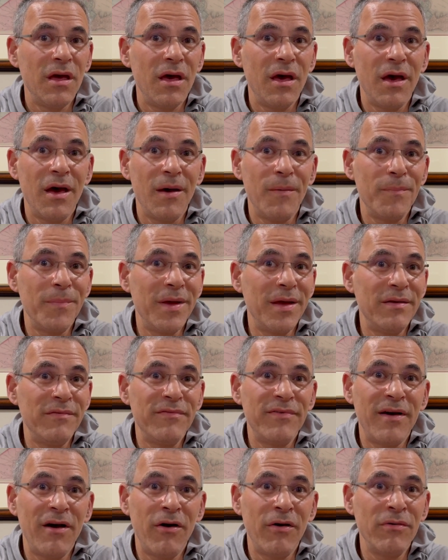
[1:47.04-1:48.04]
um, and
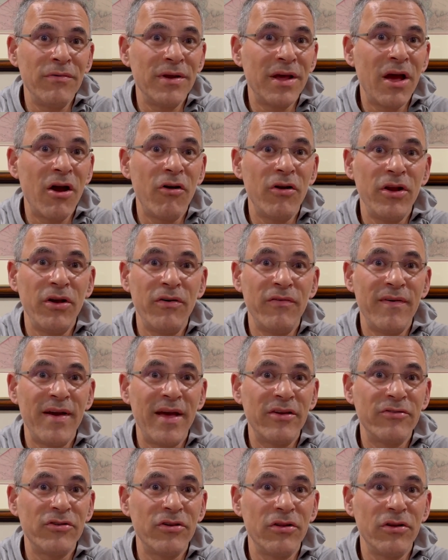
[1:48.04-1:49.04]
found
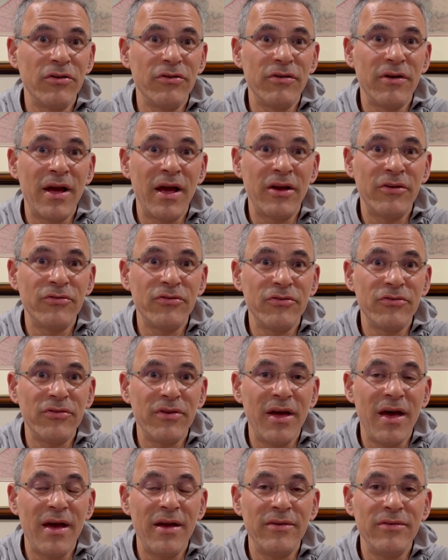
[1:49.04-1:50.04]
cardiovascular
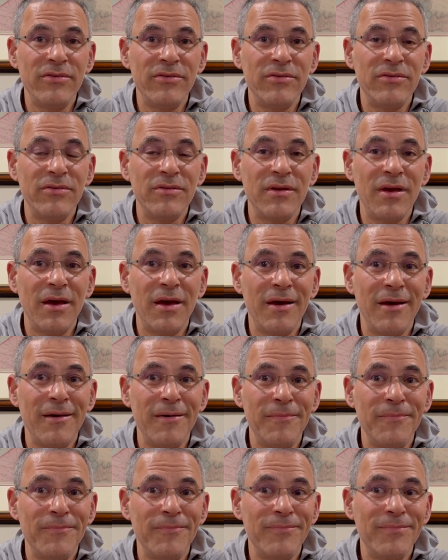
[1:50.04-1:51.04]
exercise. Uh,
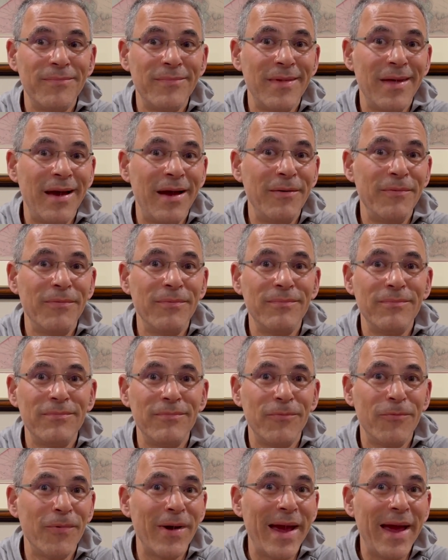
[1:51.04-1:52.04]

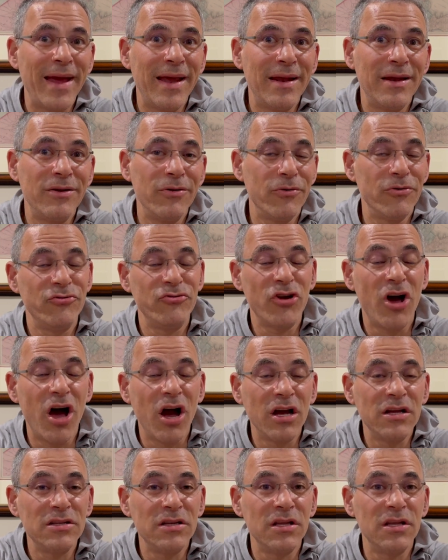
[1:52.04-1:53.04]
ran or
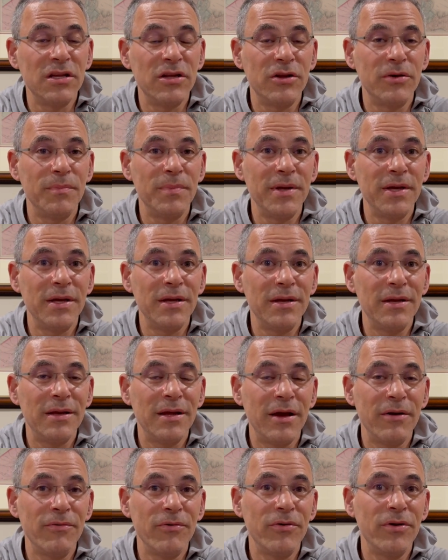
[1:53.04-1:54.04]
jogged a little bit.
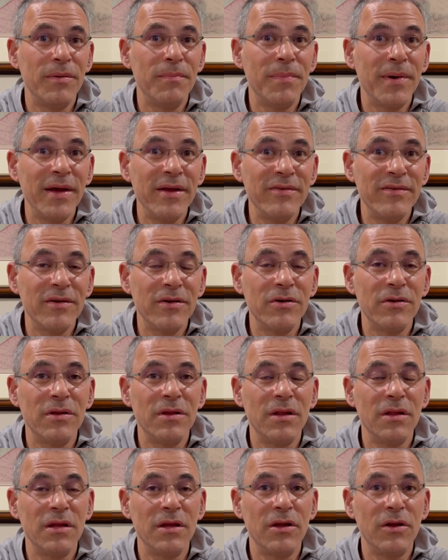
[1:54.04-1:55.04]
I rode a
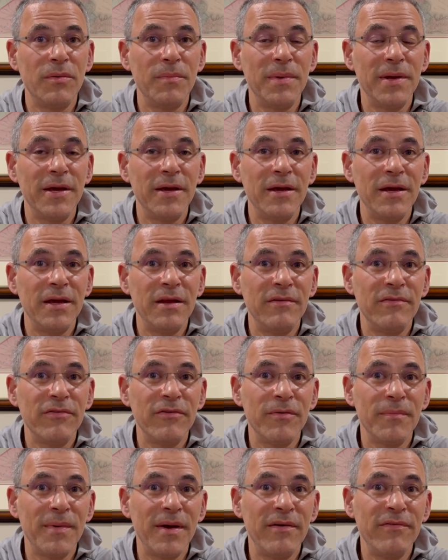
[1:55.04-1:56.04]
bicycle a little bit. And for
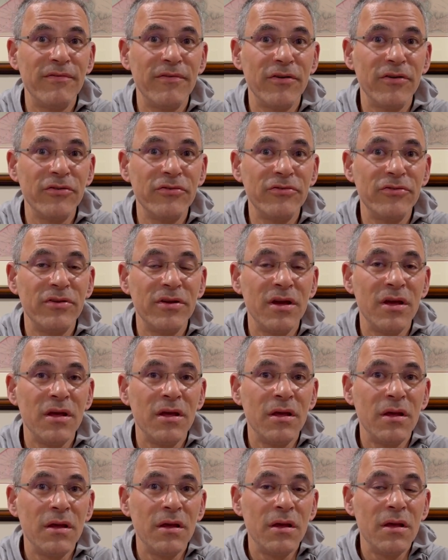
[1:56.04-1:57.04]
my first
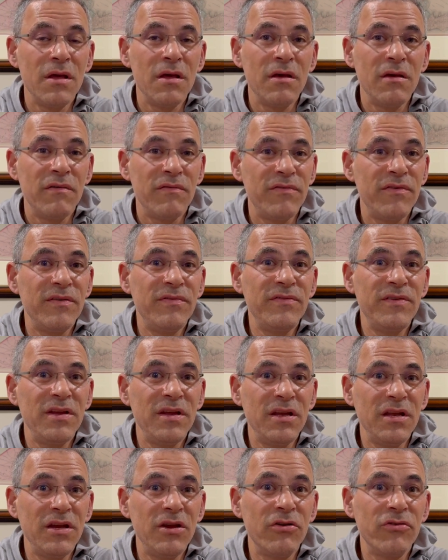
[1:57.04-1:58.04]

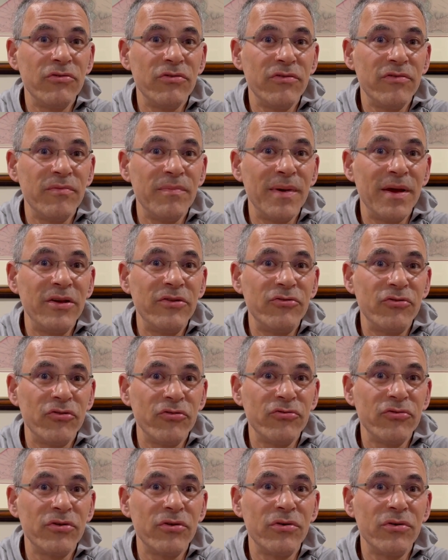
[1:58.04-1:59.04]
15 years of my
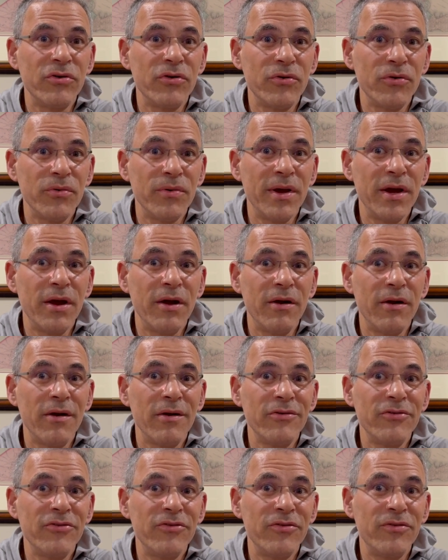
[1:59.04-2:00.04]
surgical
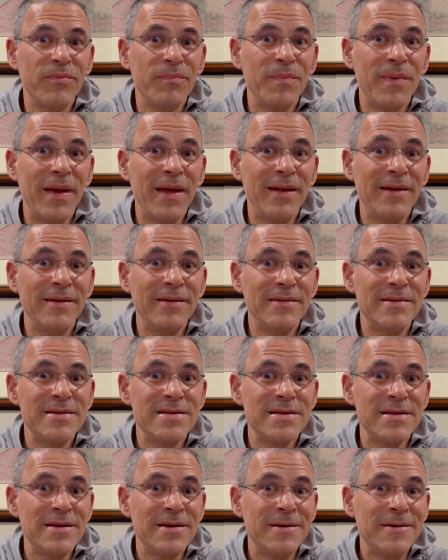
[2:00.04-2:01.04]
career, spent
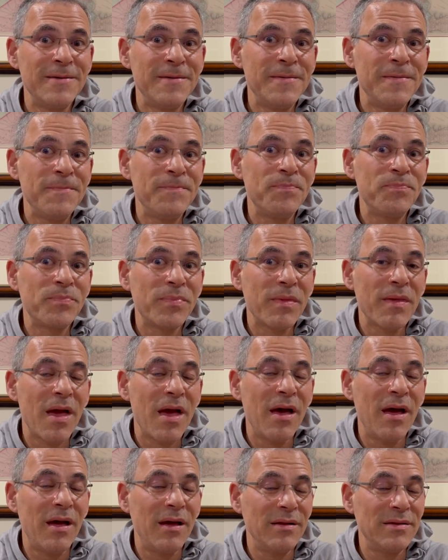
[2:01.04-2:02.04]

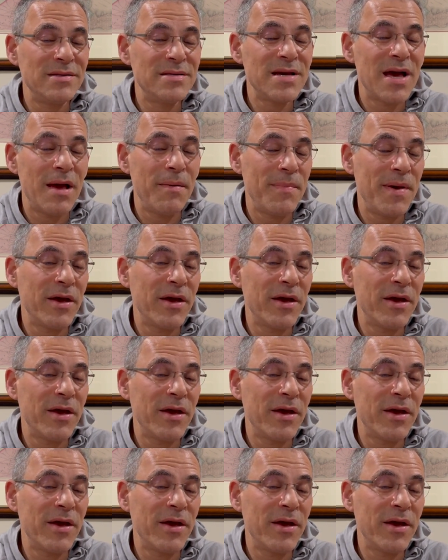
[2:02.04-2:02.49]
uh, time